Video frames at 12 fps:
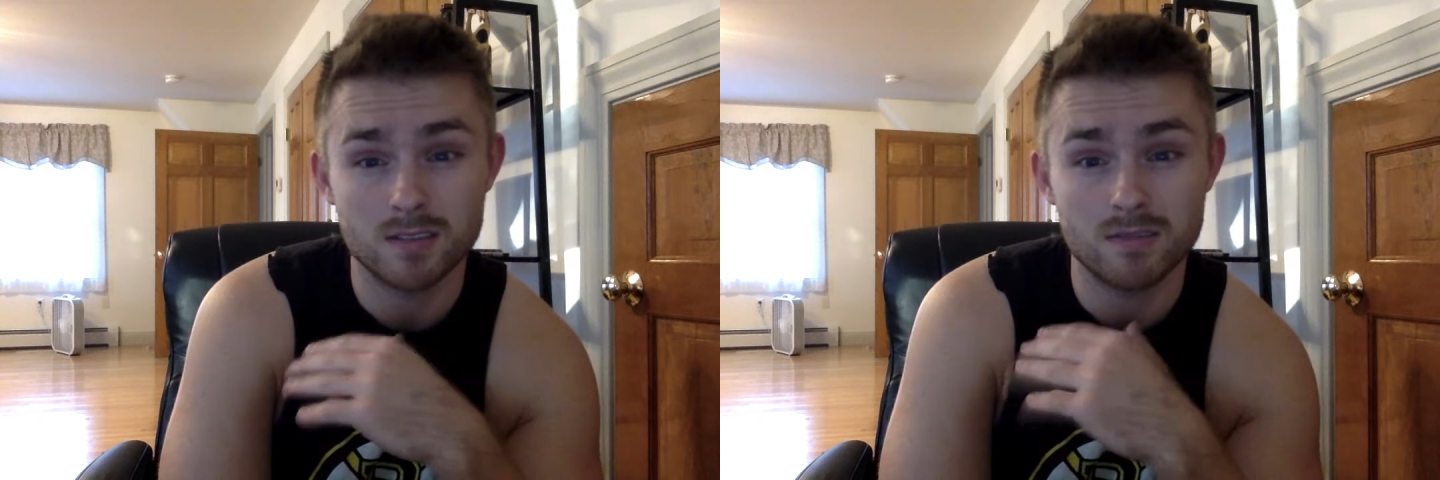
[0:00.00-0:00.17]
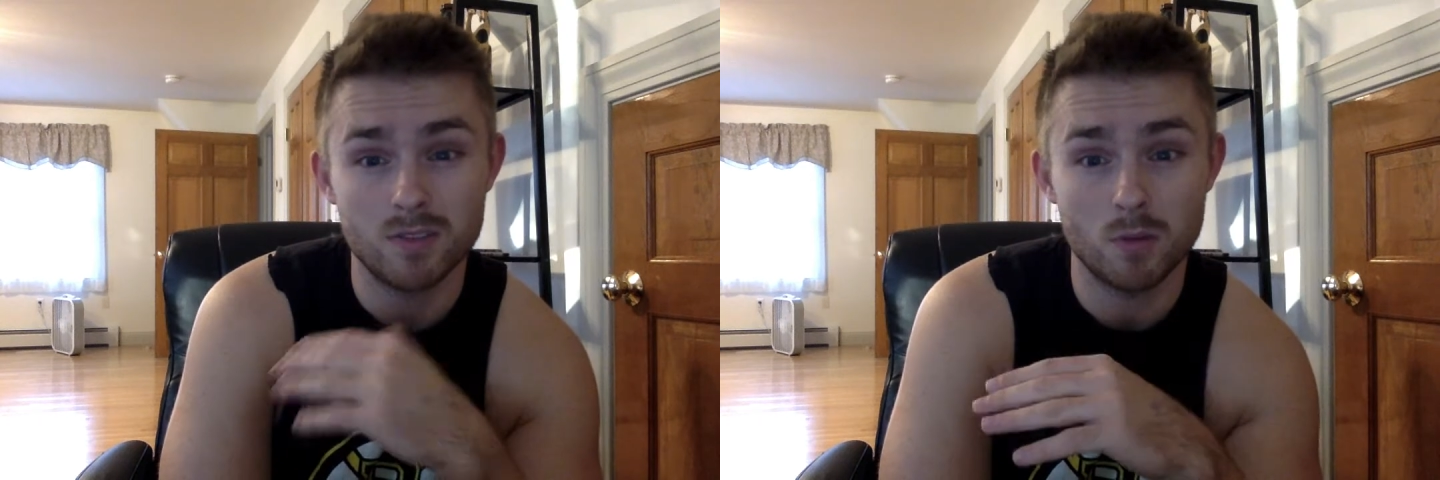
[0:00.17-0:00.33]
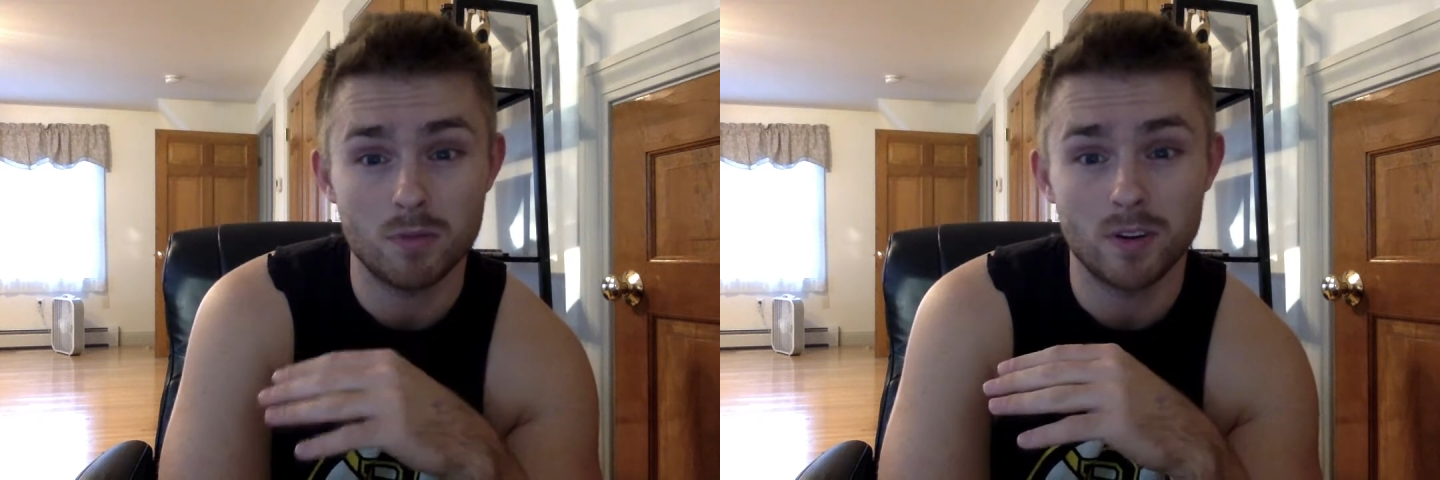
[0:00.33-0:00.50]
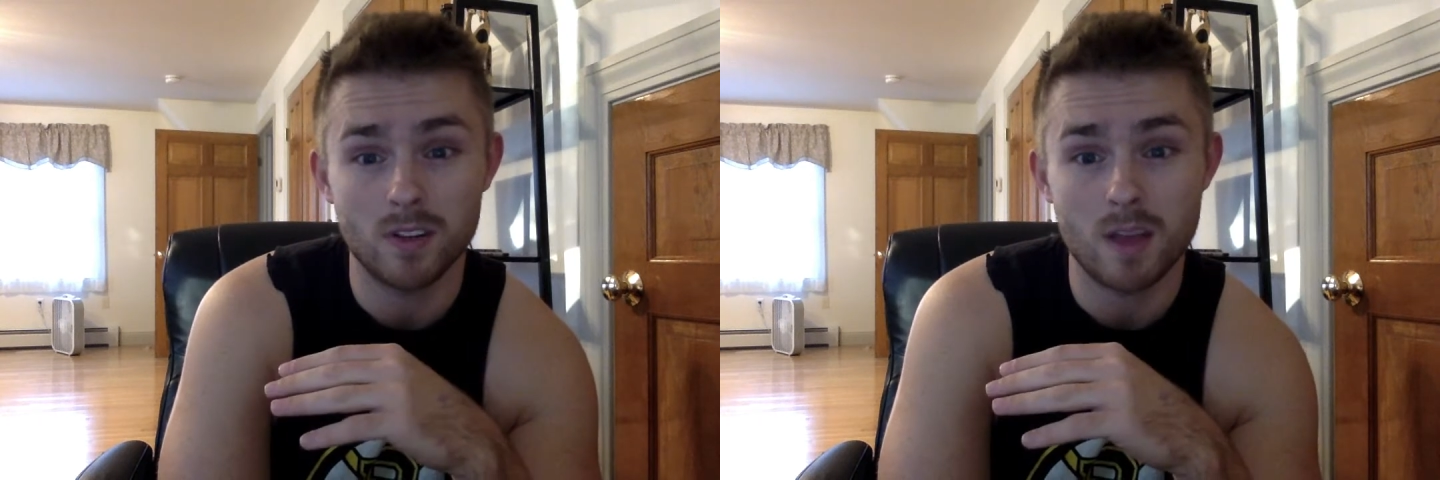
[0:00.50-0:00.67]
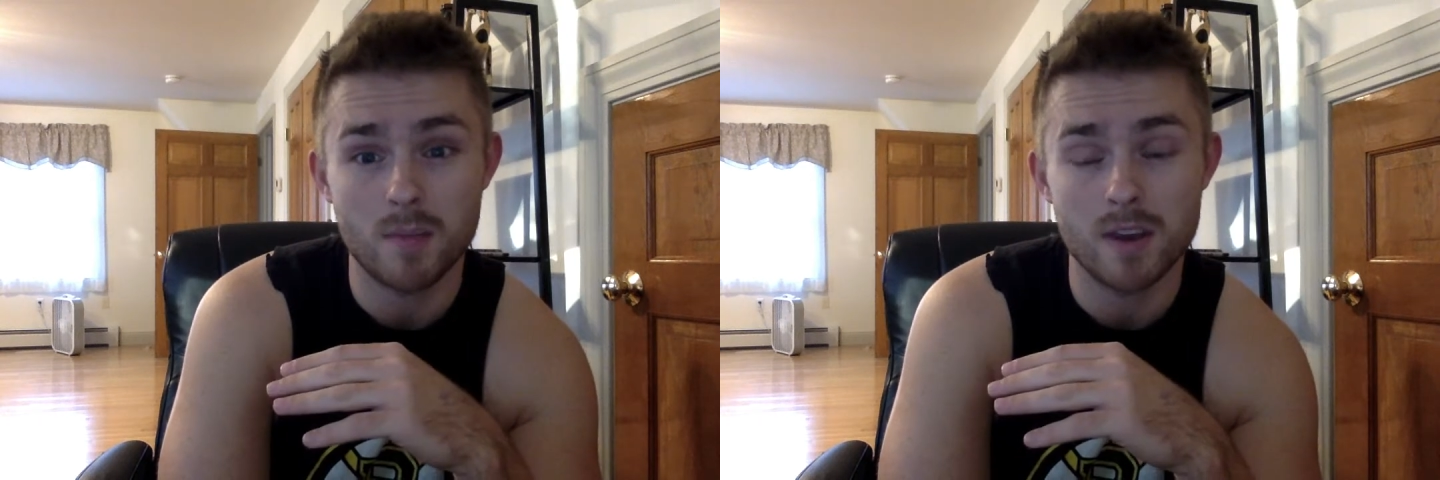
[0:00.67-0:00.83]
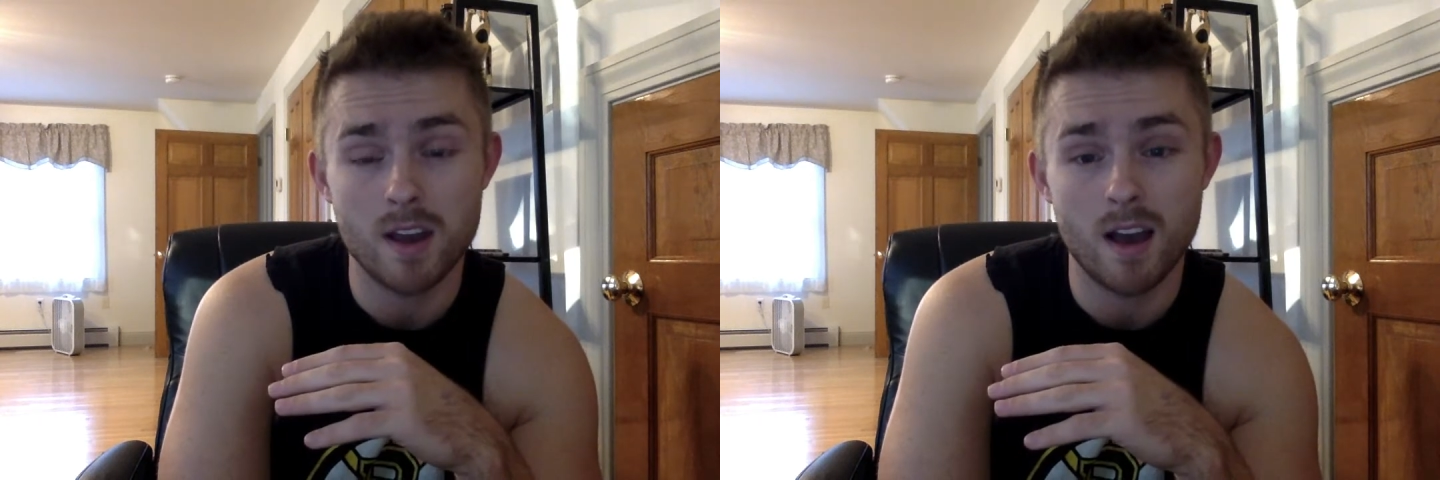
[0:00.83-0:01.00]
feel free to let
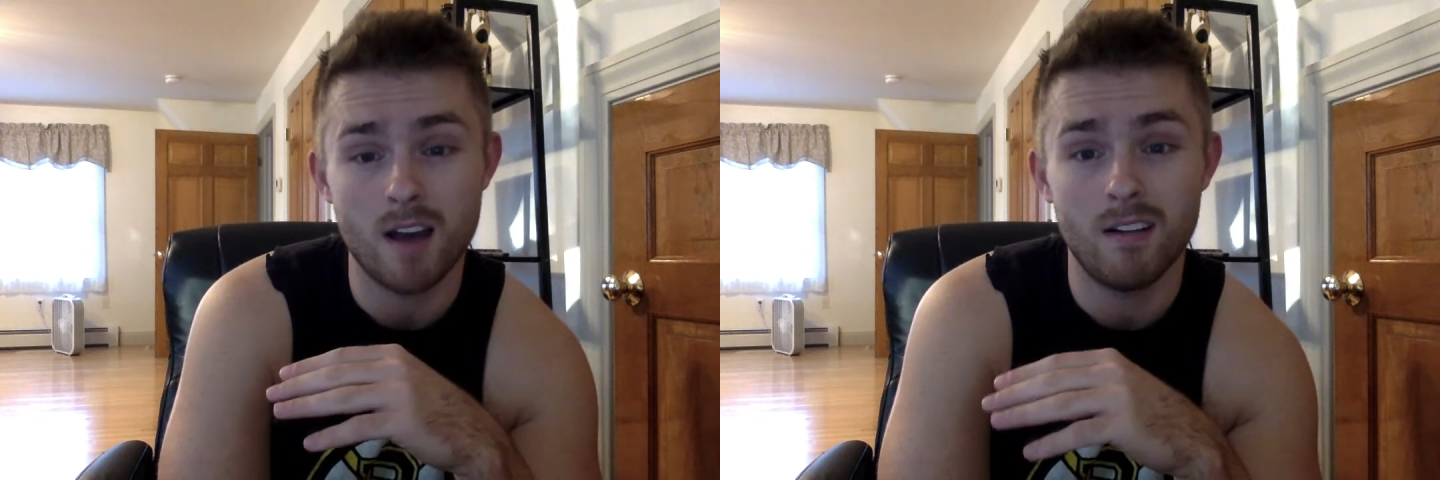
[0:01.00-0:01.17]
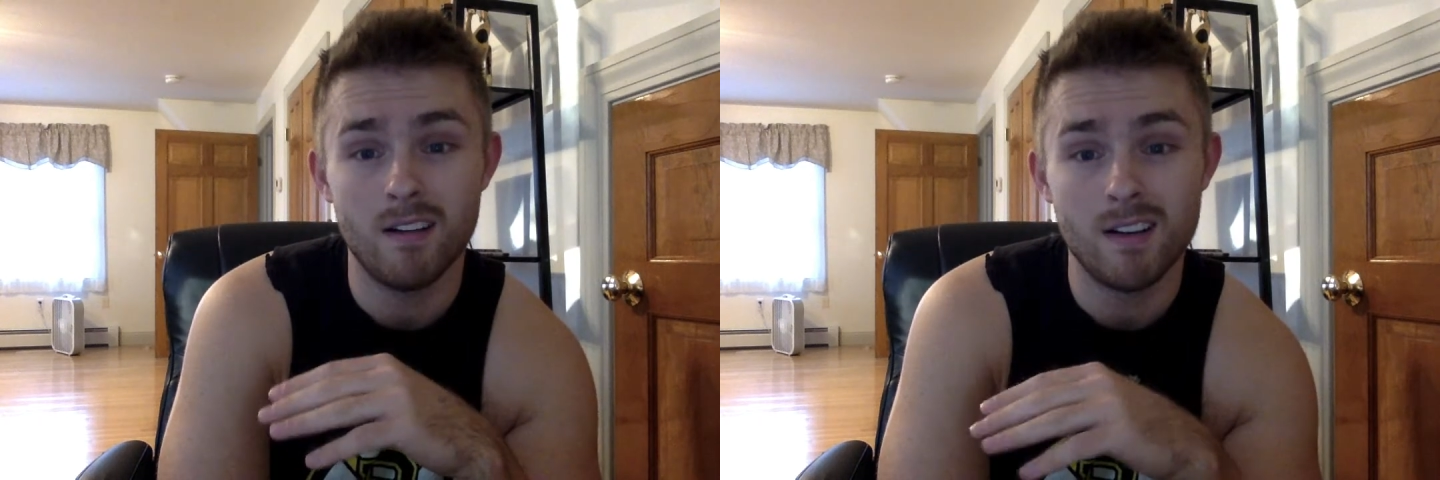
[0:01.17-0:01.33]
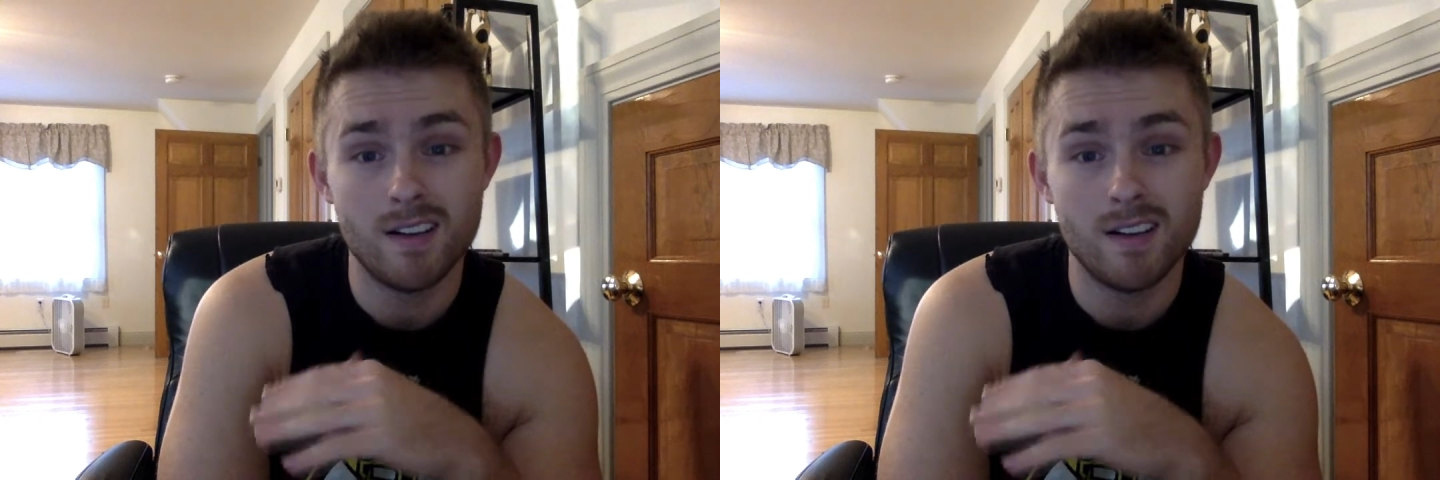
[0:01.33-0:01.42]
me know.